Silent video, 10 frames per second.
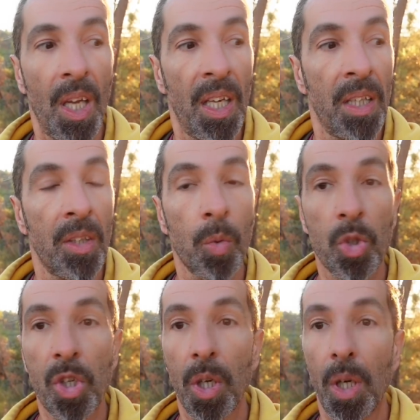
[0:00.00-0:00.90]
and
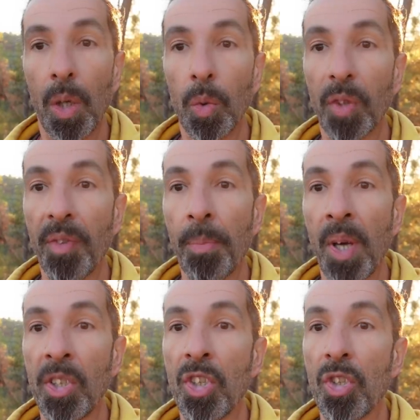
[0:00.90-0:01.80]
also got hold of a
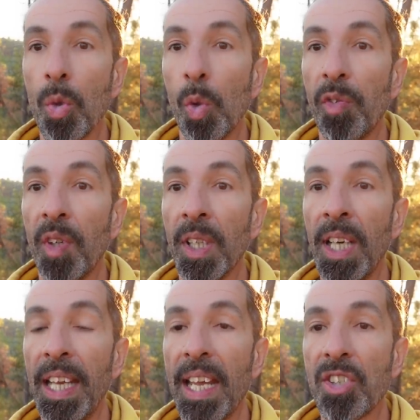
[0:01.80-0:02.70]
miter saw
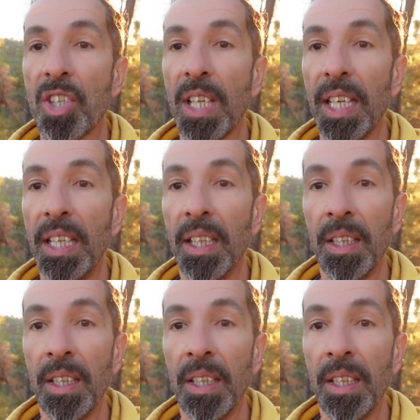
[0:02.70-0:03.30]
finally yesterday,